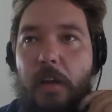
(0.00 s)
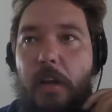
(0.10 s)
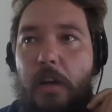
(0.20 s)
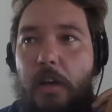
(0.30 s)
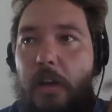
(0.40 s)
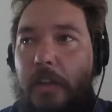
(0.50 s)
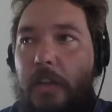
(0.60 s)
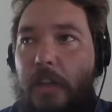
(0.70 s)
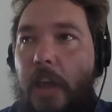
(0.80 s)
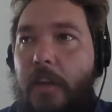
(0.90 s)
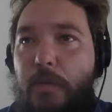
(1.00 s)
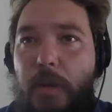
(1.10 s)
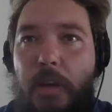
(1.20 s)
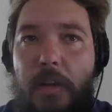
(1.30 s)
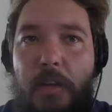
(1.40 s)
And I think that is
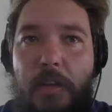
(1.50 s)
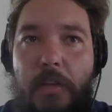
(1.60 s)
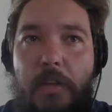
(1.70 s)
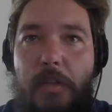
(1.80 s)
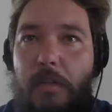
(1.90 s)
when